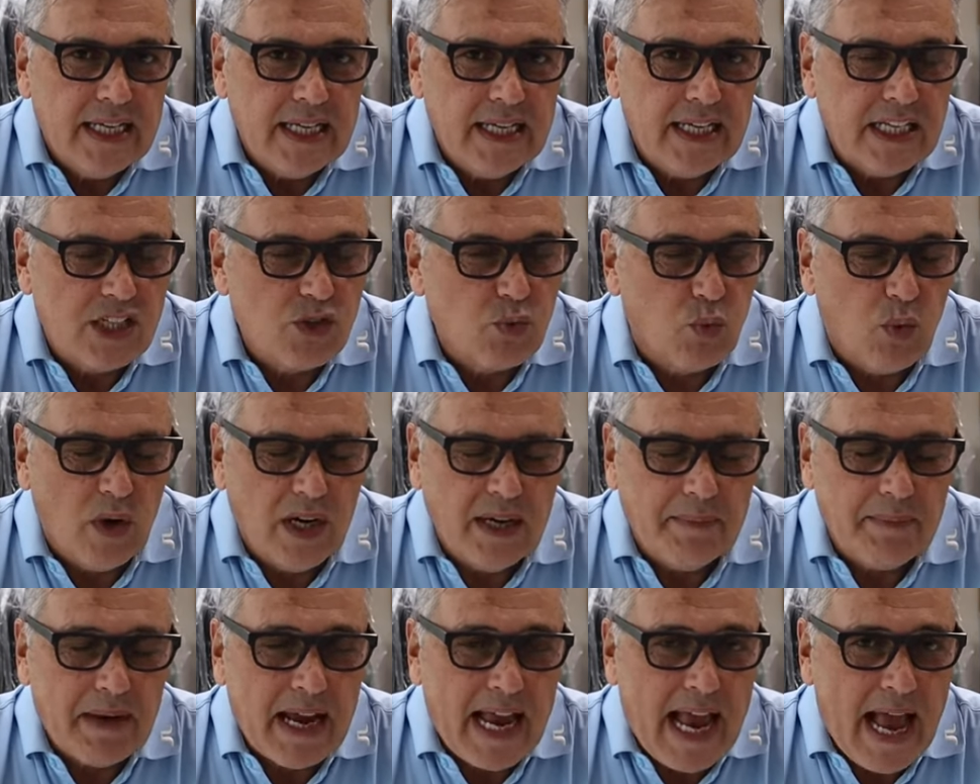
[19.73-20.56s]
It's one
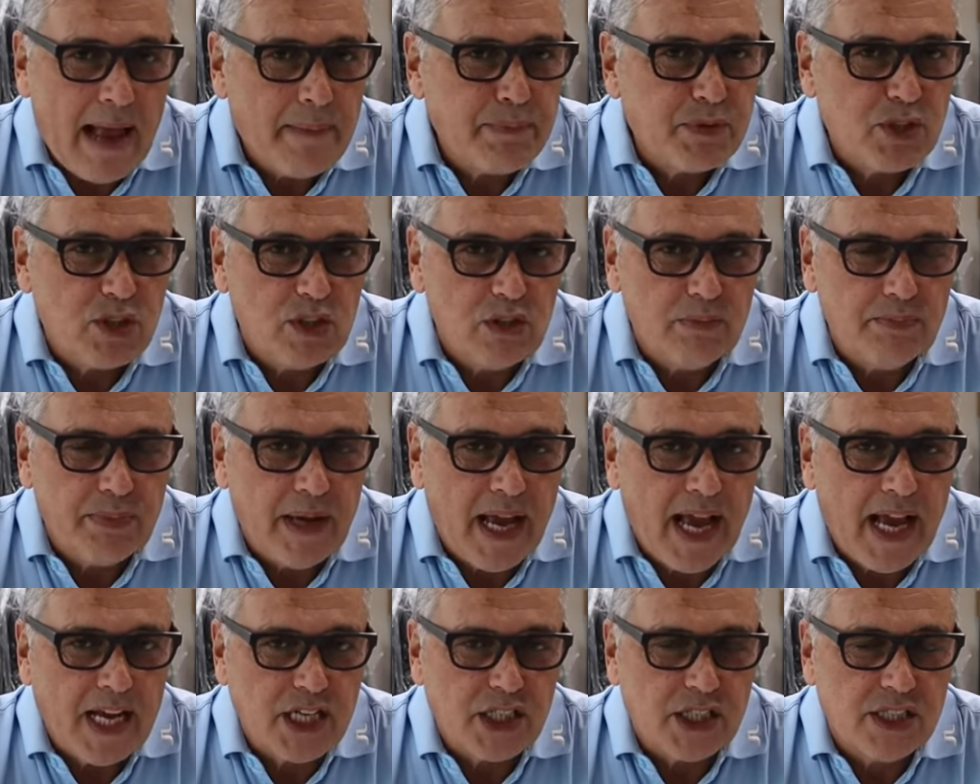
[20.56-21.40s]
of my absolute
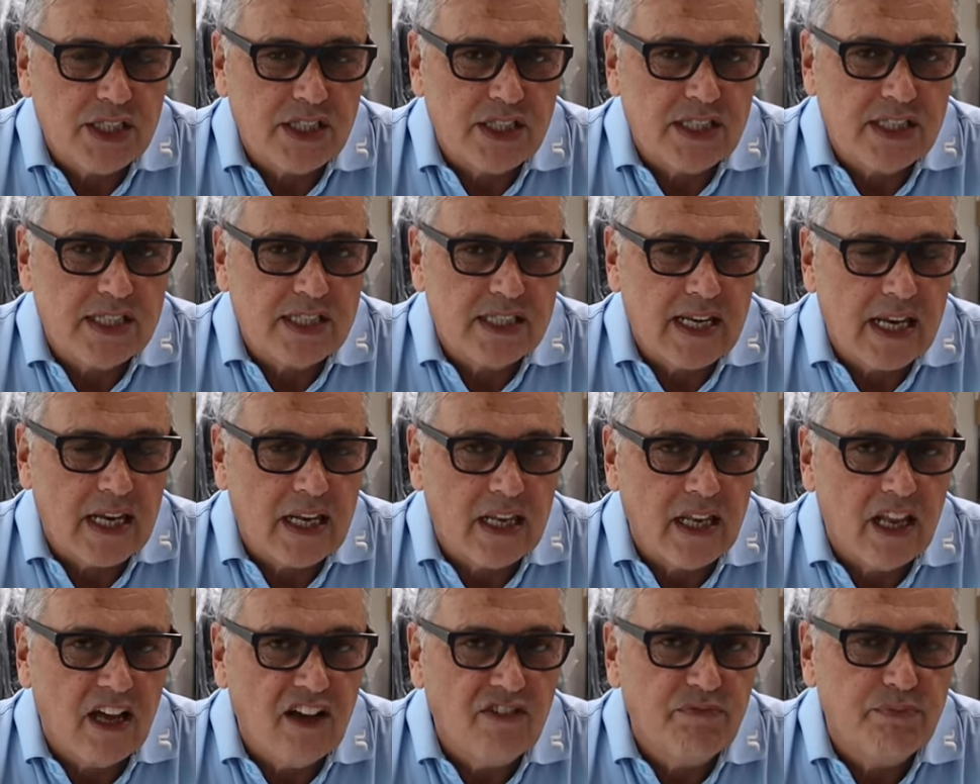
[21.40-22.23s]
passions because I
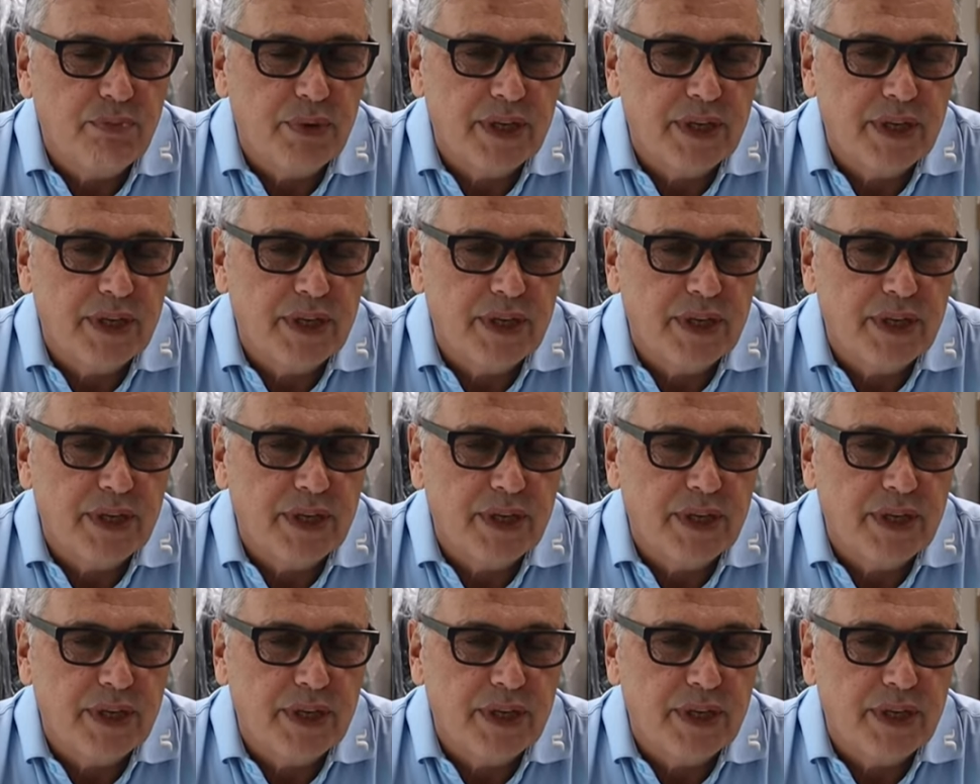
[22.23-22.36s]
love